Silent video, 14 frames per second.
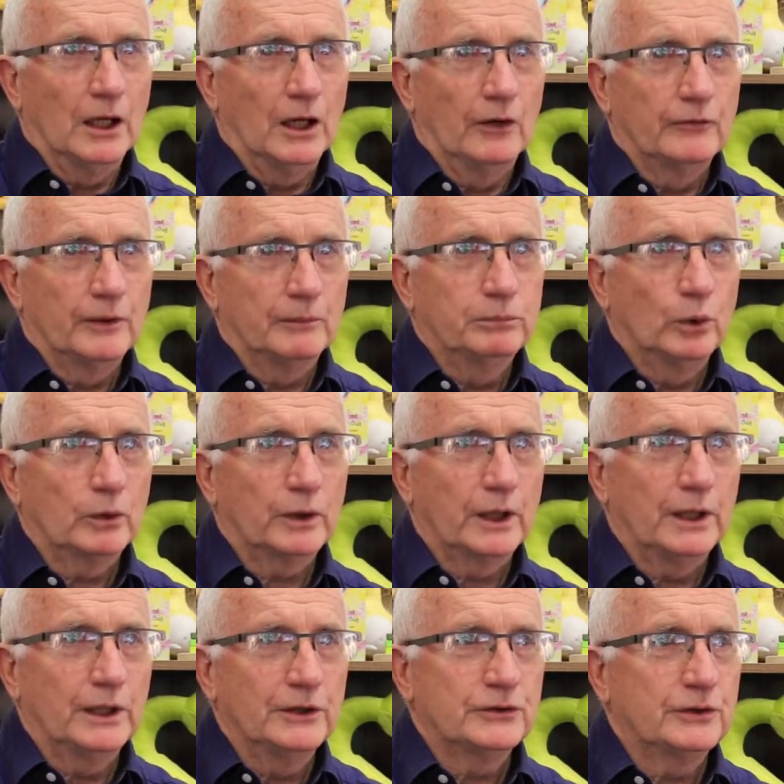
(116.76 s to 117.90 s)
of the book
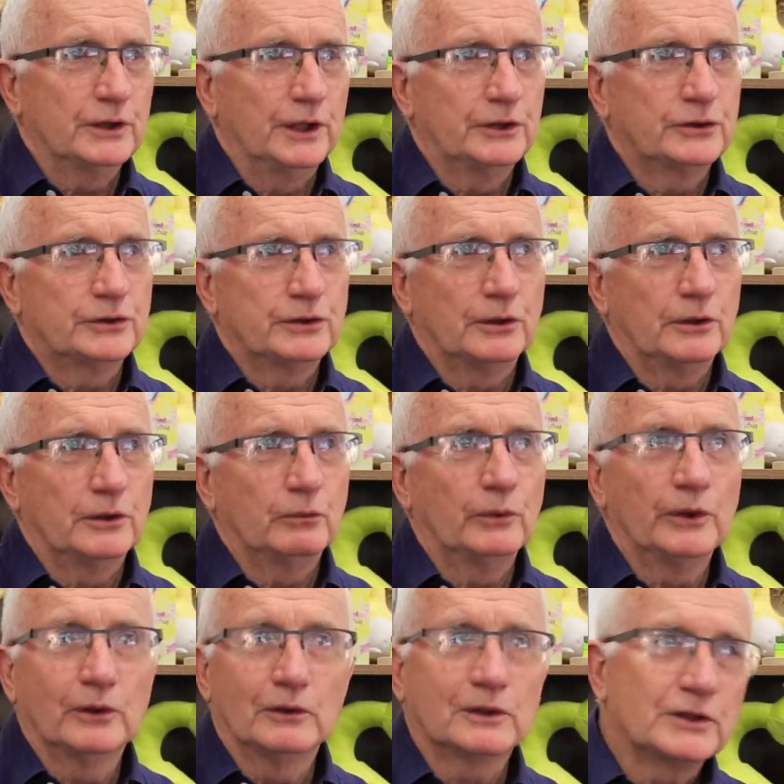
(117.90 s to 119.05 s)
is it's
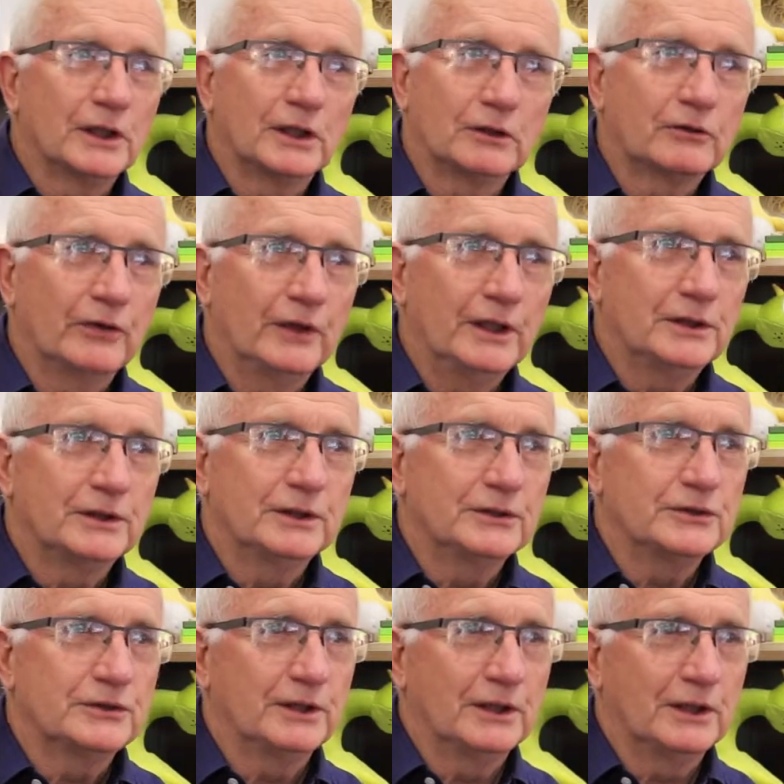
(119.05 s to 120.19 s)
with all these little
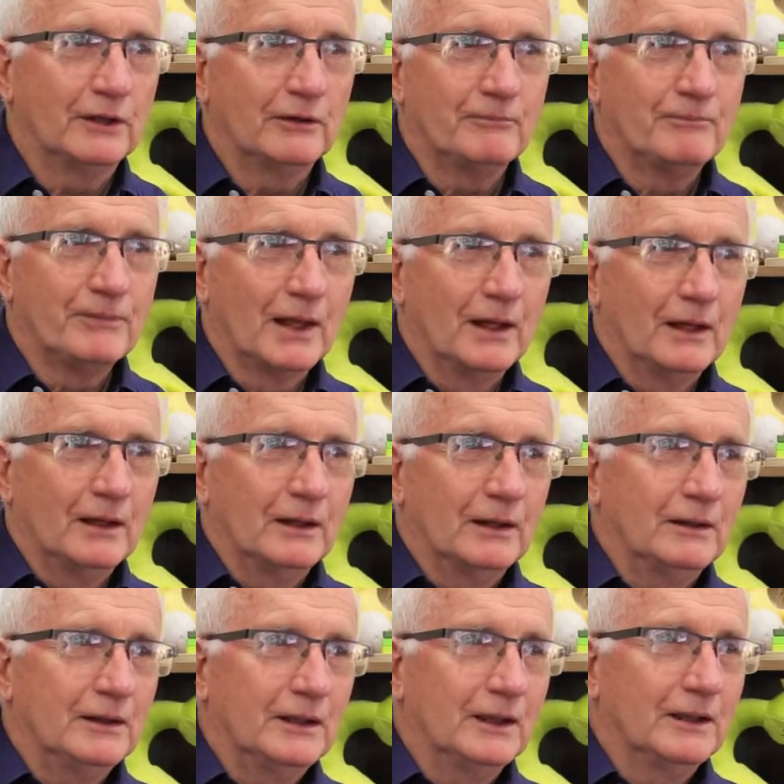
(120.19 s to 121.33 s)
creatures that are,
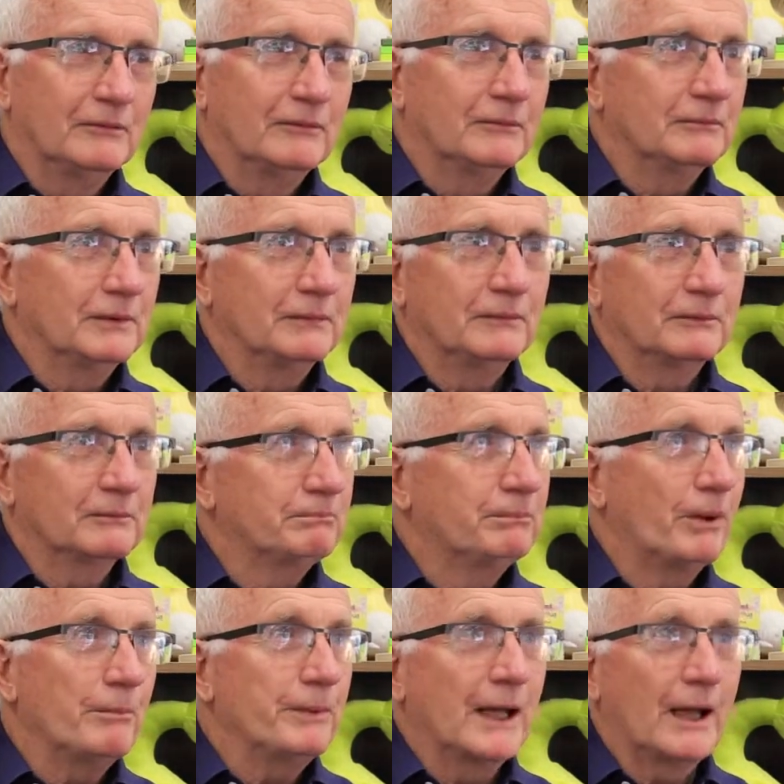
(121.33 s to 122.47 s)
you know,
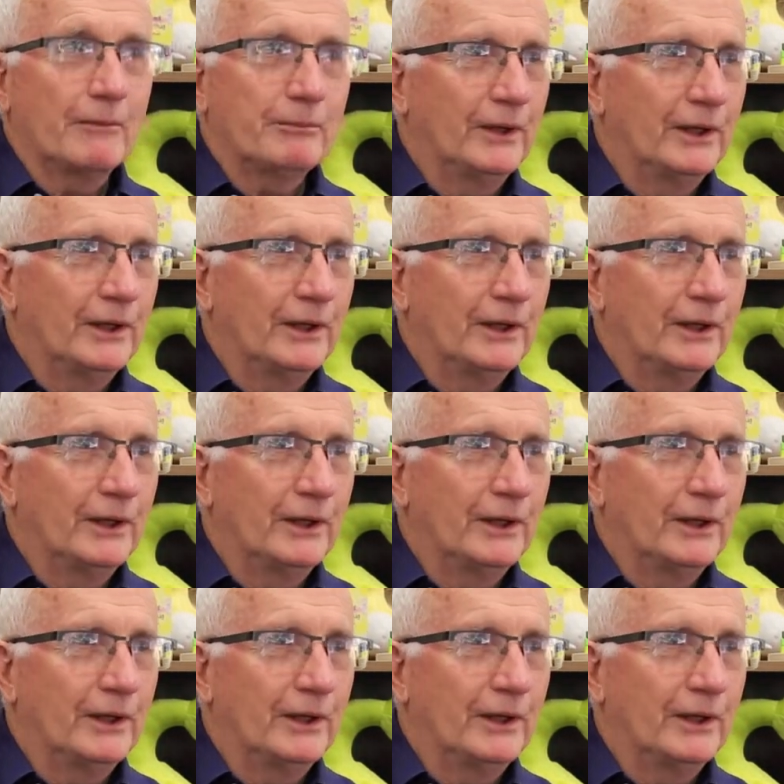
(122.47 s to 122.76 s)
popping up